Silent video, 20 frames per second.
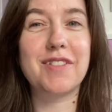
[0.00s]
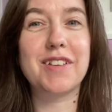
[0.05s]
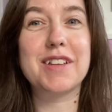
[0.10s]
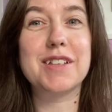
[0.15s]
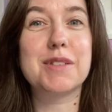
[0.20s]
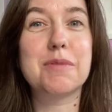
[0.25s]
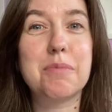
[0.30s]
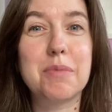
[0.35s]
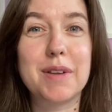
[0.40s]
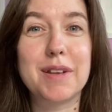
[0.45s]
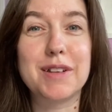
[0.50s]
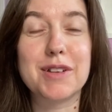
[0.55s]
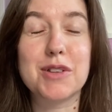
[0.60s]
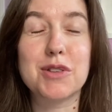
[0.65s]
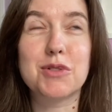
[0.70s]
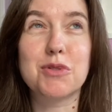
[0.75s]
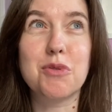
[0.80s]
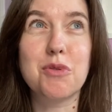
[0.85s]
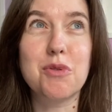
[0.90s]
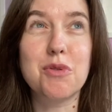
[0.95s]
It's been
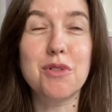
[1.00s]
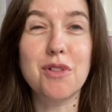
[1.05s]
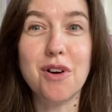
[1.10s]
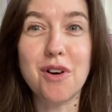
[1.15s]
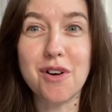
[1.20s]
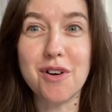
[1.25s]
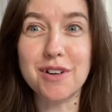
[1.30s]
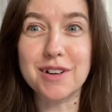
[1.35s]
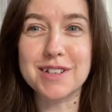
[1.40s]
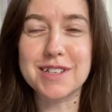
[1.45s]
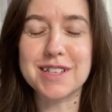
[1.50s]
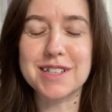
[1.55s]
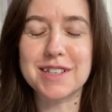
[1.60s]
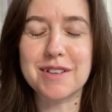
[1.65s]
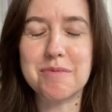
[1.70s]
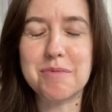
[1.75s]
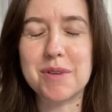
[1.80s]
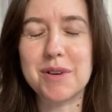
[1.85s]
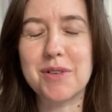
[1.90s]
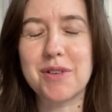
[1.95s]
so long since
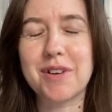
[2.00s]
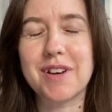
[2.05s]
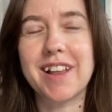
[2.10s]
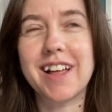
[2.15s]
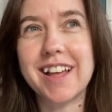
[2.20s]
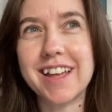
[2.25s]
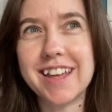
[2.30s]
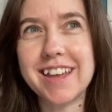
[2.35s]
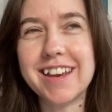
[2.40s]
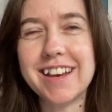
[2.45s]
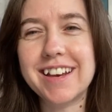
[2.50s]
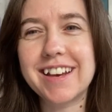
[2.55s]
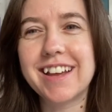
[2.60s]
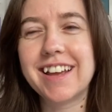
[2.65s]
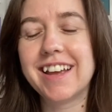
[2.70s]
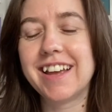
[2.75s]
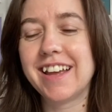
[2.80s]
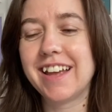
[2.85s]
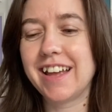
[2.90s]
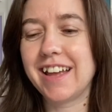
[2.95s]
I've been online
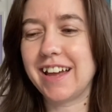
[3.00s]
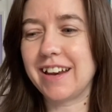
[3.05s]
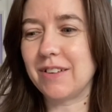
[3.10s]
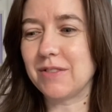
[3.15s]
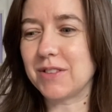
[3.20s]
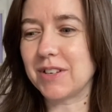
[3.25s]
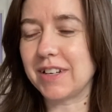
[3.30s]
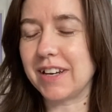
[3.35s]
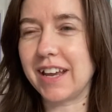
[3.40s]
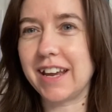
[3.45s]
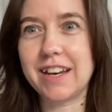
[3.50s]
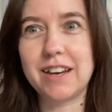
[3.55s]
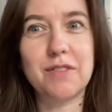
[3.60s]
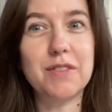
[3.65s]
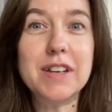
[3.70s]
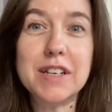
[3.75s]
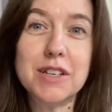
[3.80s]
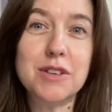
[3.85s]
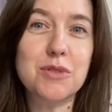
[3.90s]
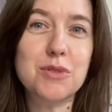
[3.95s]
and I've done any
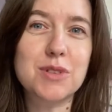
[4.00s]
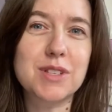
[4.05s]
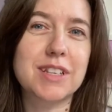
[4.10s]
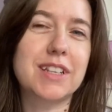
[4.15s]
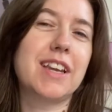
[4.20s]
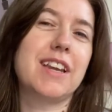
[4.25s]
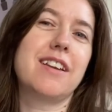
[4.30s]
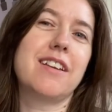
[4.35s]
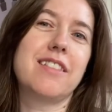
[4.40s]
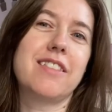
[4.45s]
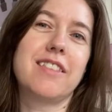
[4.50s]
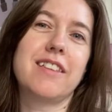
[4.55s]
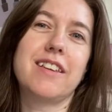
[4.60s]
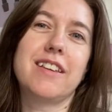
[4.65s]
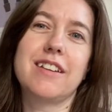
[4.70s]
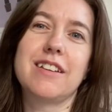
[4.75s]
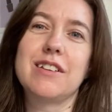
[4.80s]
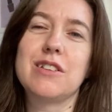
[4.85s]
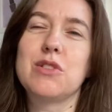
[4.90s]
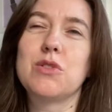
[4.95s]
videos or
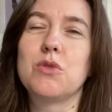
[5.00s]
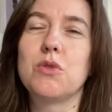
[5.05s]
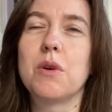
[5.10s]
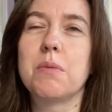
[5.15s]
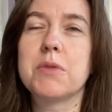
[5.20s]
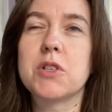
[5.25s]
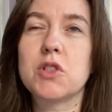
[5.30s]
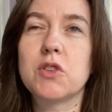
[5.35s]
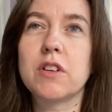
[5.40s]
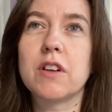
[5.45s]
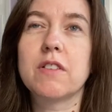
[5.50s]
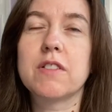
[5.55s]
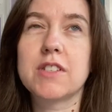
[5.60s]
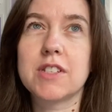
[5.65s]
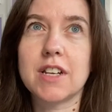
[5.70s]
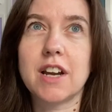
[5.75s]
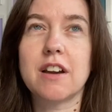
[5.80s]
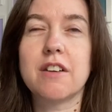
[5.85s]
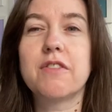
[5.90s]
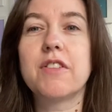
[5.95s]
anything. So I'm just going to
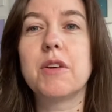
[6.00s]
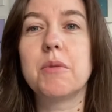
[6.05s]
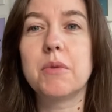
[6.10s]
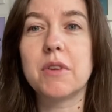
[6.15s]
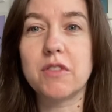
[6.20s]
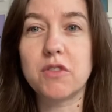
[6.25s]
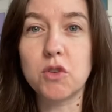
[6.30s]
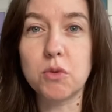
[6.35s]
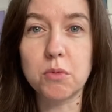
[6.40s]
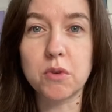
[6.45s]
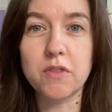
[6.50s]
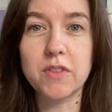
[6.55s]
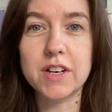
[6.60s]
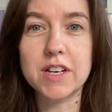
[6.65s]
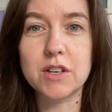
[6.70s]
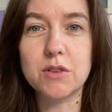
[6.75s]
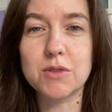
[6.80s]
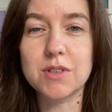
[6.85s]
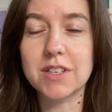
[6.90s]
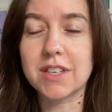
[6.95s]
start filming a few more
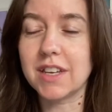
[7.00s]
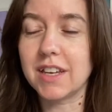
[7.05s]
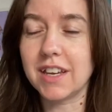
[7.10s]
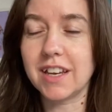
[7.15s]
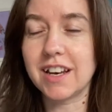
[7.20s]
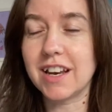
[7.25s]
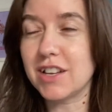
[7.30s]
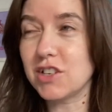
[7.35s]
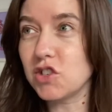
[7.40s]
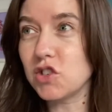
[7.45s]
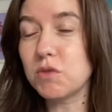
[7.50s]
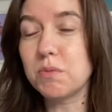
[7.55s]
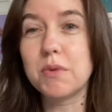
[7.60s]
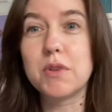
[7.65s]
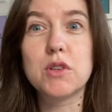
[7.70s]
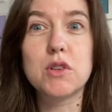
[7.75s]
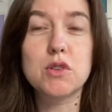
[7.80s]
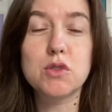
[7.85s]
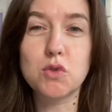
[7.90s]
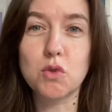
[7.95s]
videos again. It's just
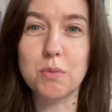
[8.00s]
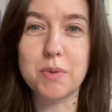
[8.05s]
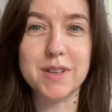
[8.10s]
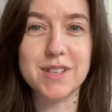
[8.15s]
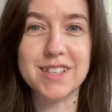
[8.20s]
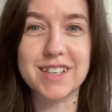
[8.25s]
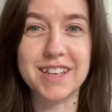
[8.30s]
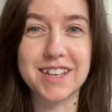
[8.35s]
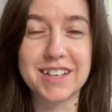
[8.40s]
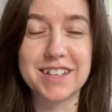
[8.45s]
been so busy.